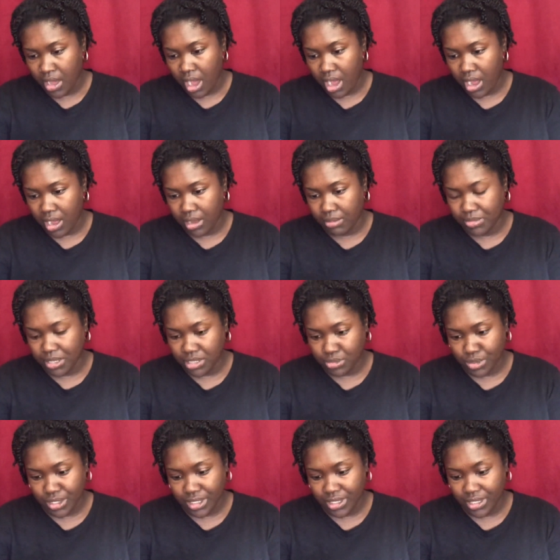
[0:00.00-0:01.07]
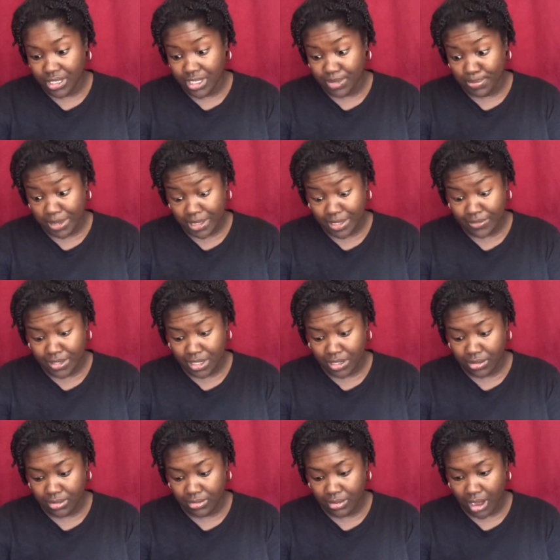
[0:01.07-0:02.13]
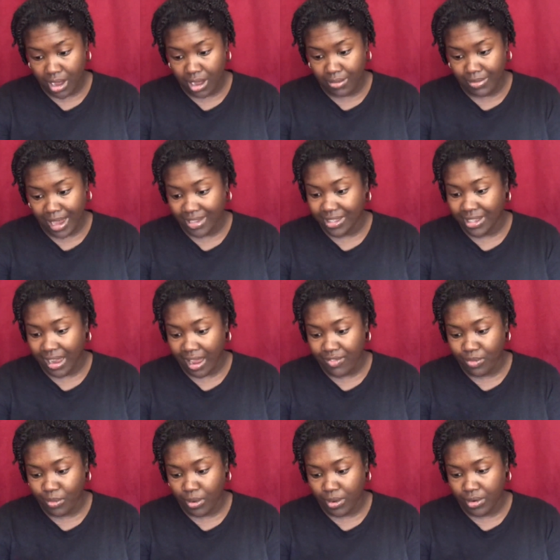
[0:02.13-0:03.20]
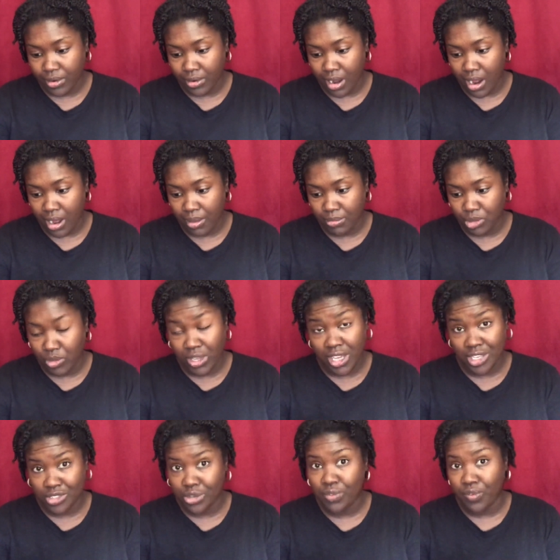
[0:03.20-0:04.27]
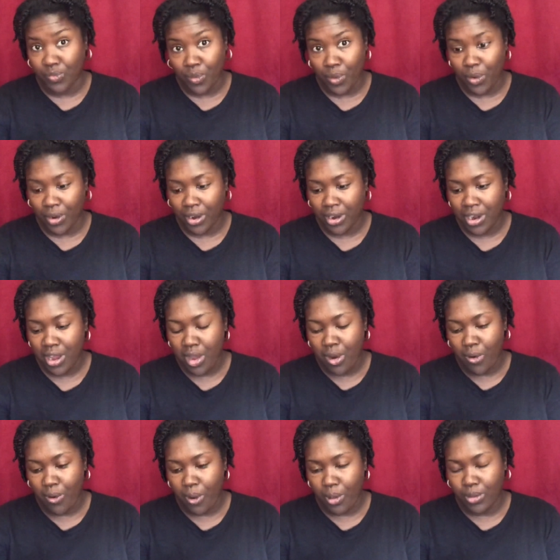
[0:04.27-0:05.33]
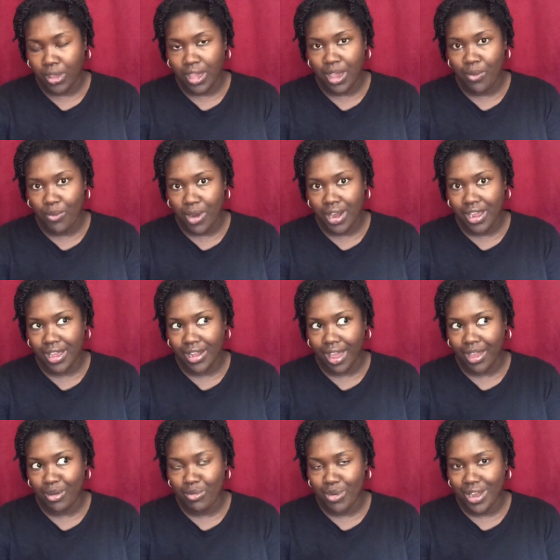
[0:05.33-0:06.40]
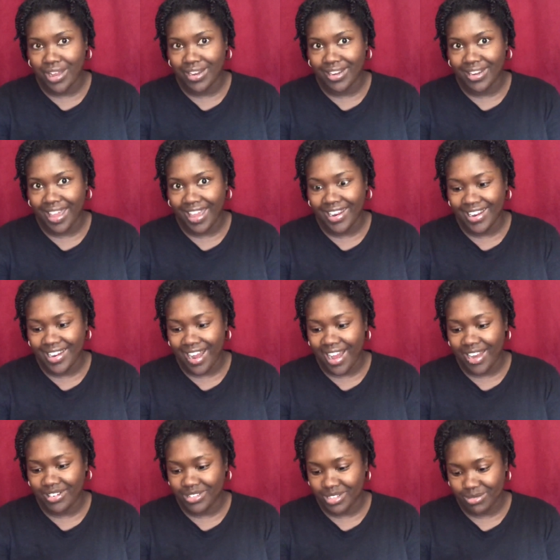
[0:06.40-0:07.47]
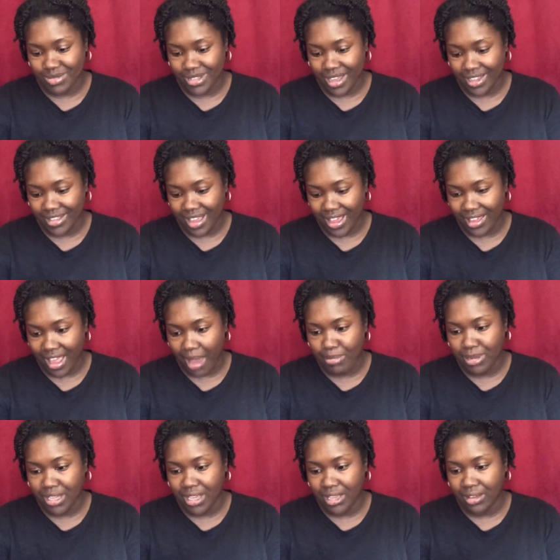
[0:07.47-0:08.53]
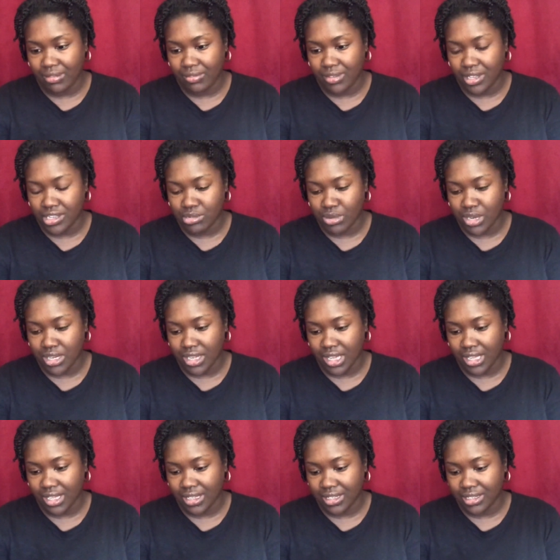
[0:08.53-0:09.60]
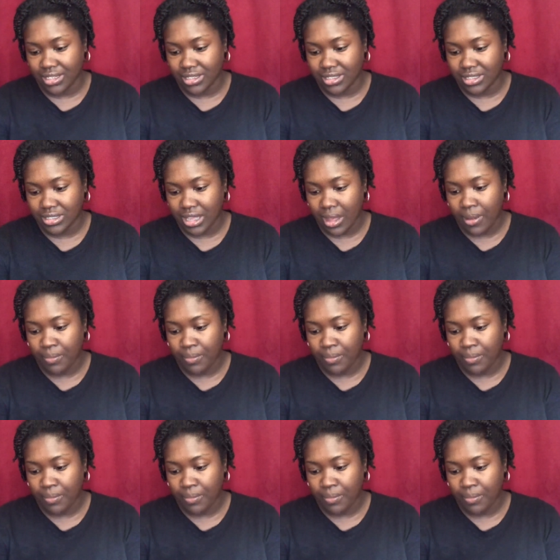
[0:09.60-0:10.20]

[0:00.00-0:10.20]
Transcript: Um, this was a little expensive too. Um, like the Life Water, um, you can get two for four or you can get one at like 189 or something like that. I believe this one is